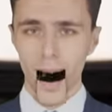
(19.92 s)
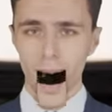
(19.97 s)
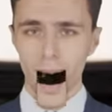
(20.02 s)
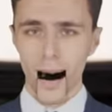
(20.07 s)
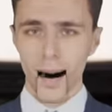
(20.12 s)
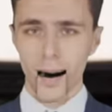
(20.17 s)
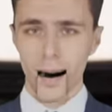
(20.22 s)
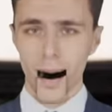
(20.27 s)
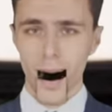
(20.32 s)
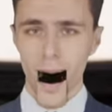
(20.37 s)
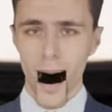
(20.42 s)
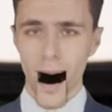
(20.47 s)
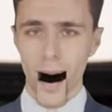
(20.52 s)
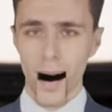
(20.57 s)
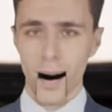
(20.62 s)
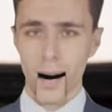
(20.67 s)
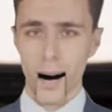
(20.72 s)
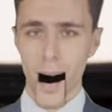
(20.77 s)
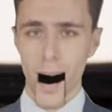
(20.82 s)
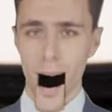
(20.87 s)
Starting off the
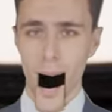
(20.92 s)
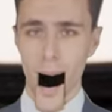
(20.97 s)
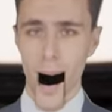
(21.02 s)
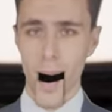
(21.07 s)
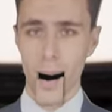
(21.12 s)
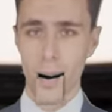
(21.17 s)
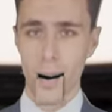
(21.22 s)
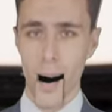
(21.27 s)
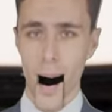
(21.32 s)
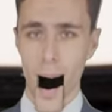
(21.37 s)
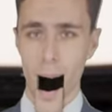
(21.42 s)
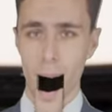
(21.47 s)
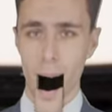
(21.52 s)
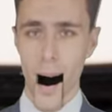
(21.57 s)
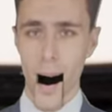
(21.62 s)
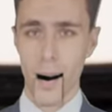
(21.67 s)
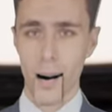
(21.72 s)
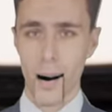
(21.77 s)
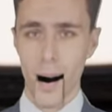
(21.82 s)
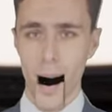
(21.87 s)
news this week, a new
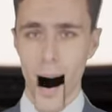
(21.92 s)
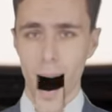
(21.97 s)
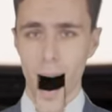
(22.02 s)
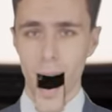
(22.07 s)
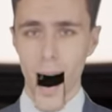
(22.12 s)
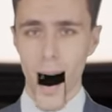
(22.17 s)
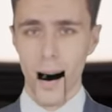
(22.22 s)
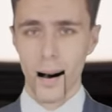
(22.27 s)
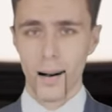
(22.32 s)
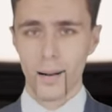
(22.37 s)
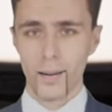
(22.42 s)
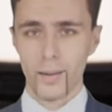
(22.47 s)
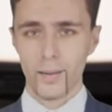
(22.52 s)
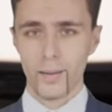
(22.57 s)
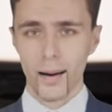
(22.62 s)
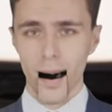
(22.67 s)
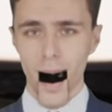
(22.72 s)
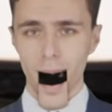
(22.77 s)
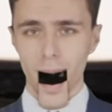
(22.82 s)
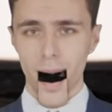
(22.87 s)
paper published in the
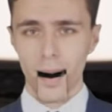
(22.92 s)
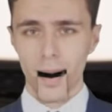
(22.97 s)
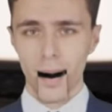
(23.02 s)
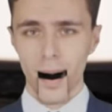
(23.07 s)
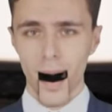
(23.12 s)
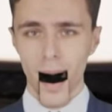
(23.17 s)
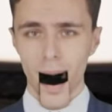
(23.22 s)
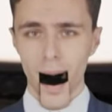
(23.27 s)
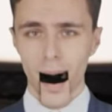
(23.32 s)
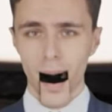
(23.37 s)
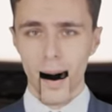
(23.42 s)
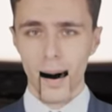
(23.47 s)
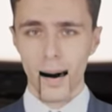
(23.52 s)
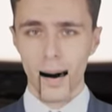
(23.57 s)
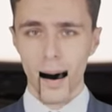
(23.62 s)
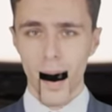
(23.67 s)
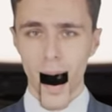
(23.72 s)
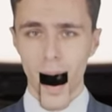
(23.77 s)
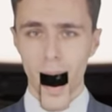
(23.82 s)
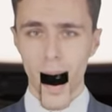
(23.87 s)
journal
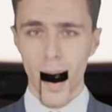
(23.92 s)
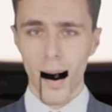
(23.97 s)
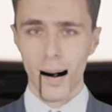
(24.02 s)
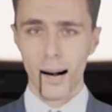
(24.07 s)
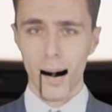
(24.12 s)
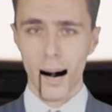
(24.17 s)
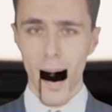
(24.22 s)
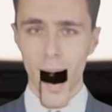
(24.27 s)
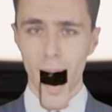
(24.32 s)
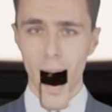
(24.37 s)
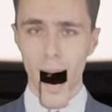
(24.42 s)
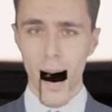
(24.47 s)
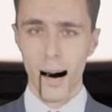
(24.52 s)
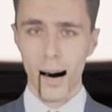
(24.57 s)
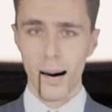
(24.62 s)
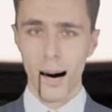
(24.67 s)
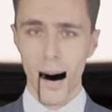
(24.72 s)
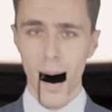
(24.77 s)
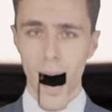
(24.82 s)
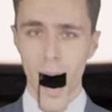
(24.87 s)
Astrophysical Journal Letters
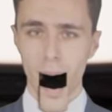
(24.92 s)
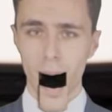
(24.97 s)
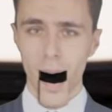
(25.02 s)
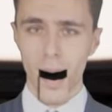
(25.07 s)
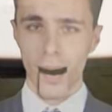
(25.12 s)
has